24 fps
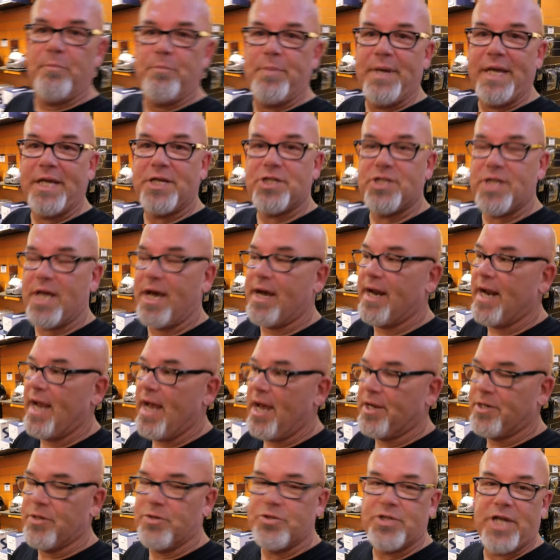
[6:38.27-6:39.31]
big shout
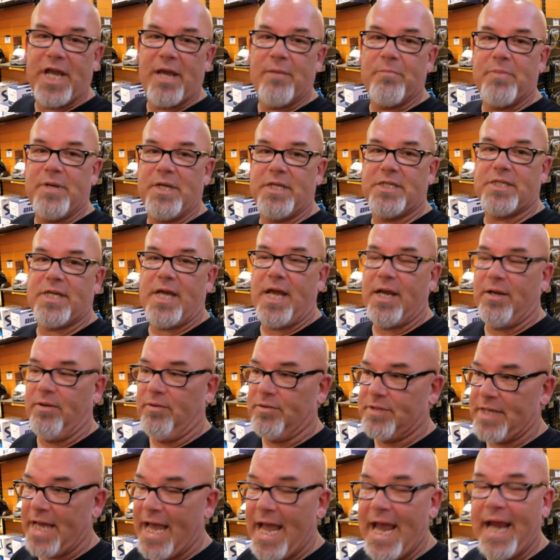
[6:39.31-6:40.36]
out to J and P
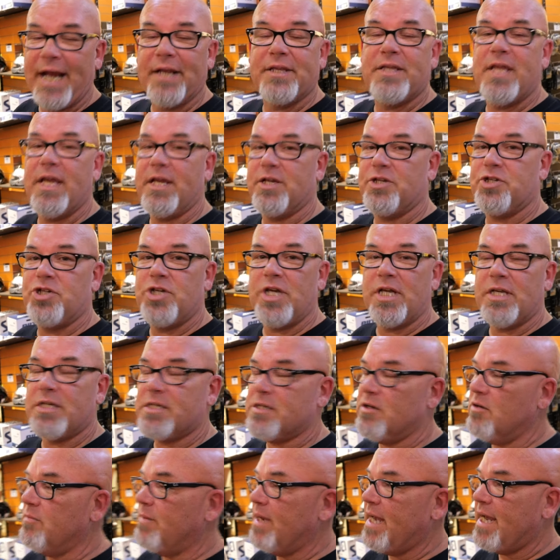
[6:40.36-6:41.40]
Cycles. I had to take a shit
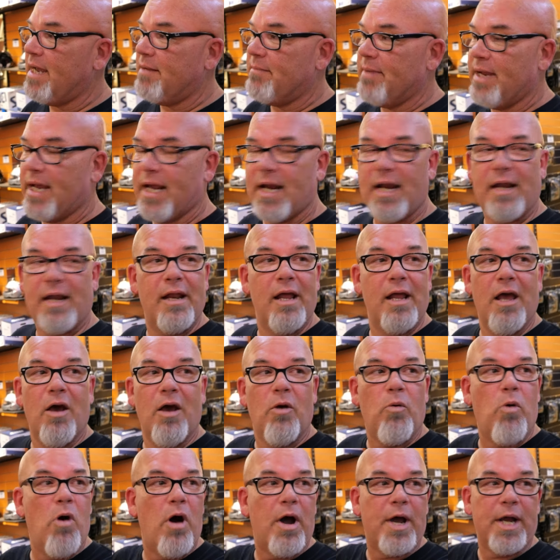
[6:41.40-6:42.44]
so bad, man.
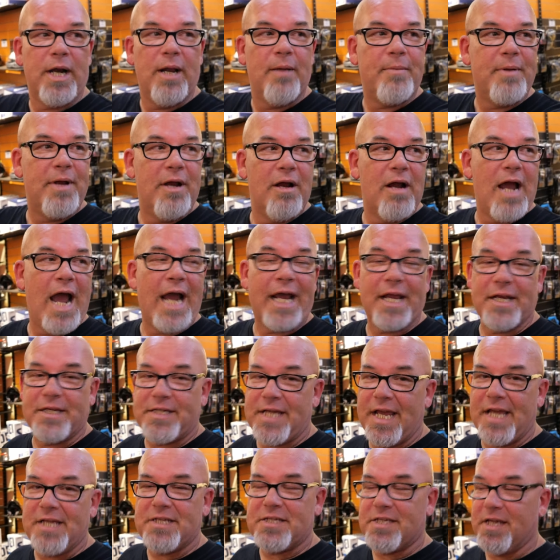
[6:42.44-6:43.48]
Walking up here, I could
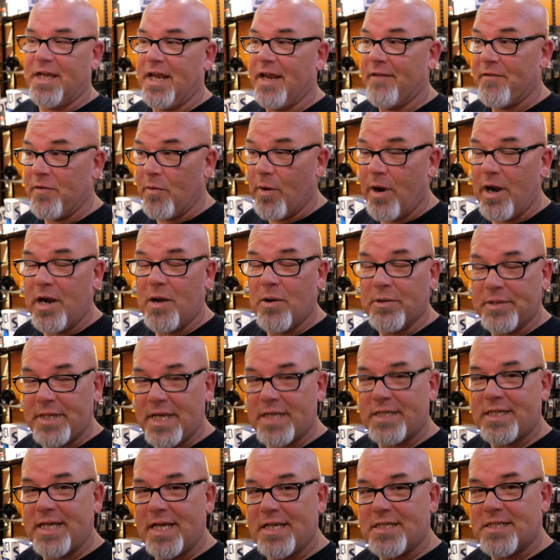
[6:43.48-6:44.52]
taste it. If you want to know what
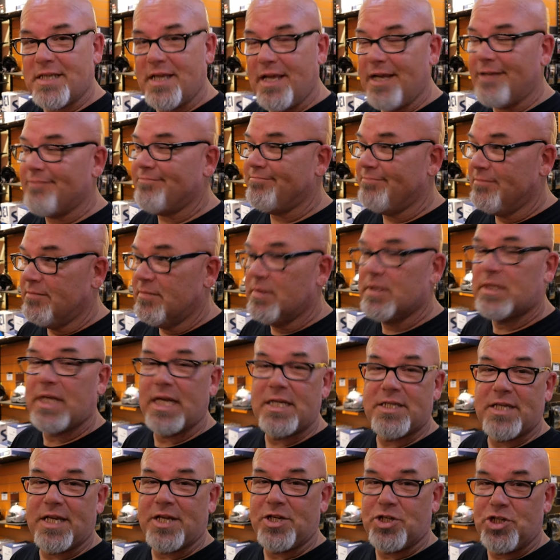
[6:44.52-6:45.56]
that tastes like, it
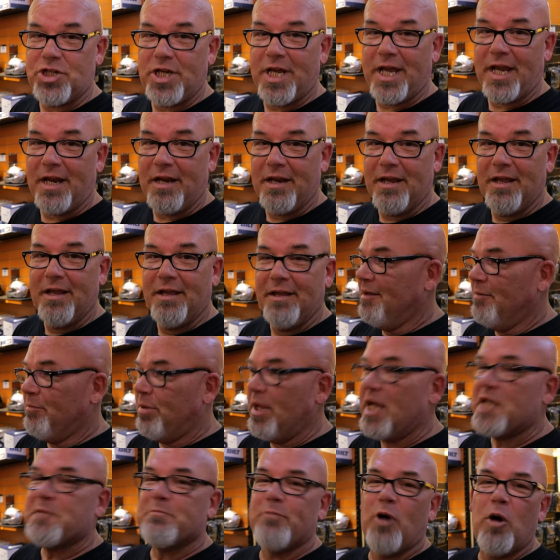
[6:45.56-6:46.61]
tastes like shit.
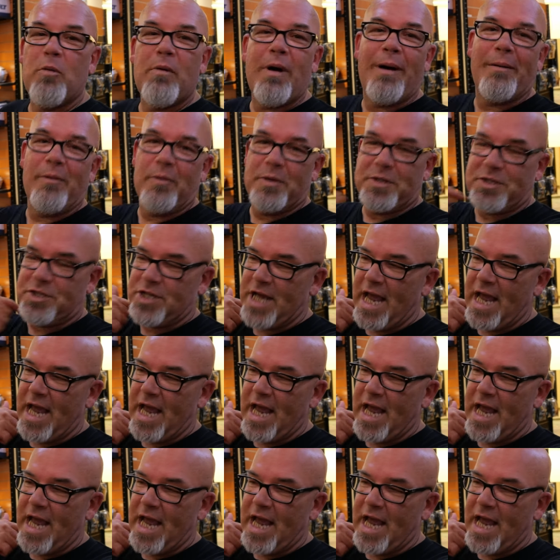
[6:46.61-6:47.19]
Plus, Beaumont was